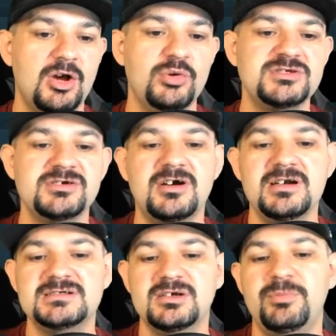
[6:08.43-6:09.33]
Always on
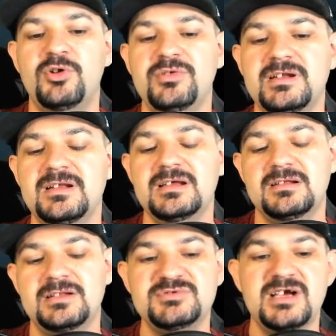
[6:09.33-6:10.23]
guard is an opponent
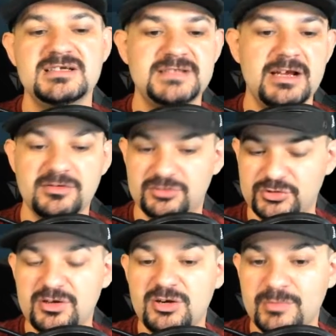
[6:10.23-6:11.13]
eclipse hostile,
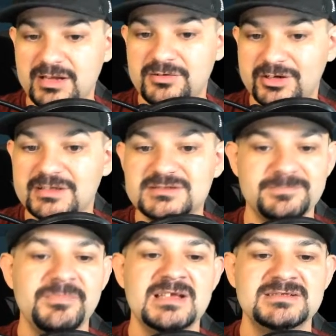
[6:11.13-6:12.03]
including armada targets.
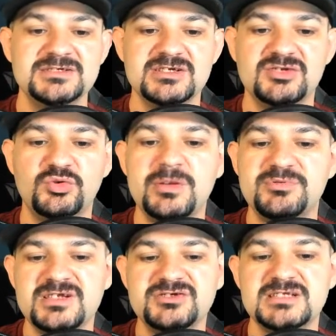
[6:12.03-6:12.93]
Sesha has a
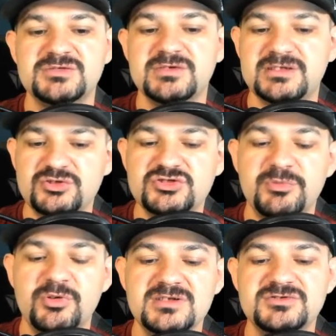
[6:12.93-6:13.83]
20% chance to reduce
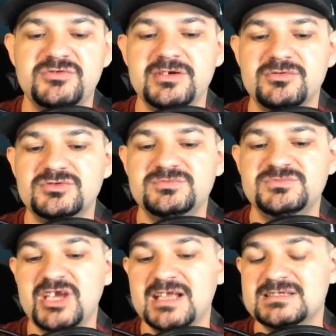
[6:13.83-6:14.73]
opponent's critical
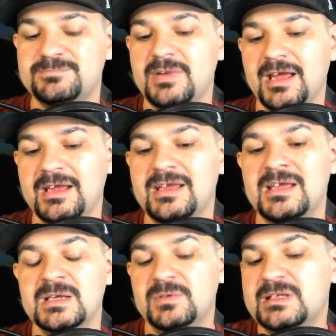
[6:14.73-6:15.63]
chance by
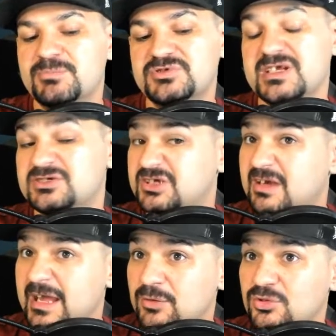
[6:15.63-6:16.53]
15%. She
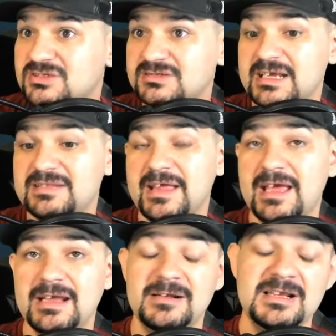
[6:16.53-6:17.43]
kind of works like
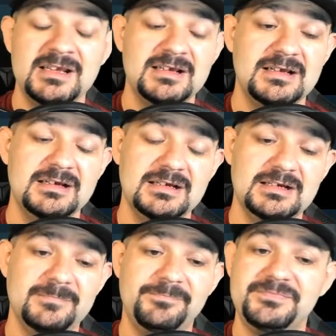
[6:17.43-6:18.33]
that
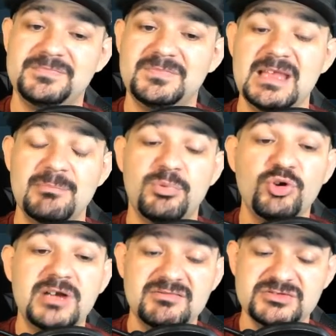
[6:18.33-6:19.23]

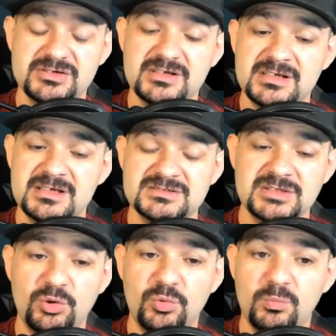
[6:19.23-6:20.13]
Borg officer.
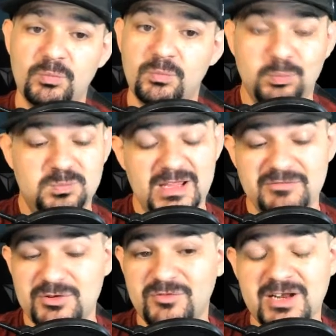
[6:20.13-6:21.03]
So
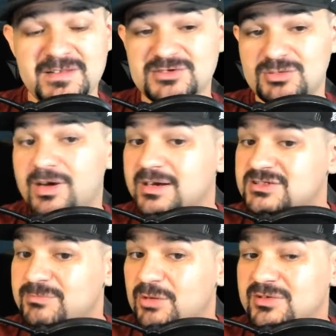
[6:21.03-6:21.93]
if you're running these armadas,
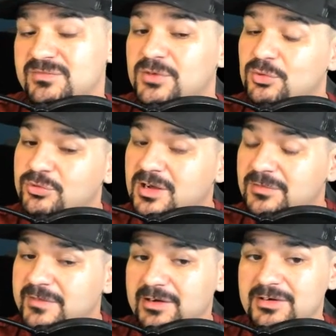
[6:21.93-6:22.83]
you might want to throw her
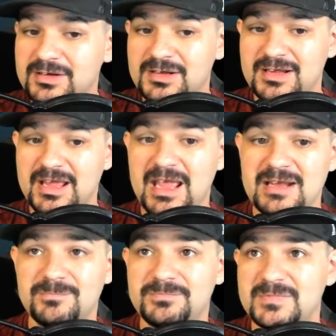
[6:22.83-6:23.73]
on there
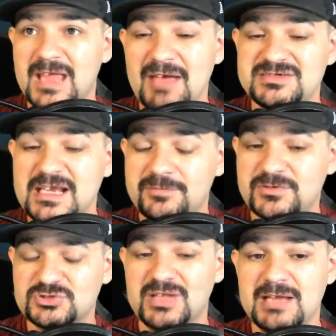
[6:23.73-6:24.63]
and have a
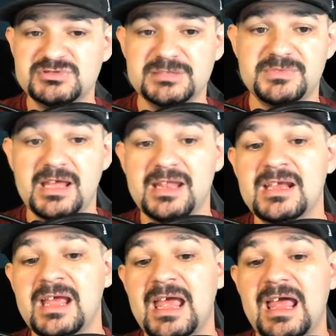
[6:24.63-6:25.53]
sacrificial lamb ship that
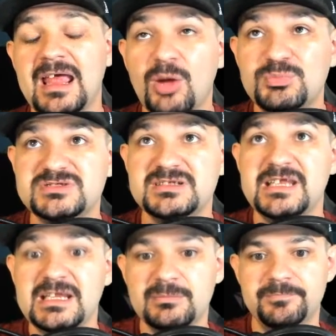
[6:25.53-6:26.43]
helps the
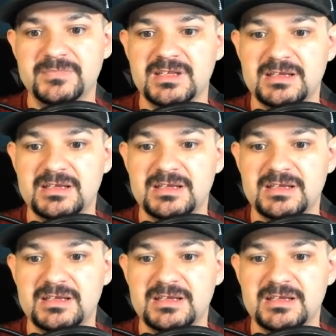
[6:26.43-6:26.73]
team.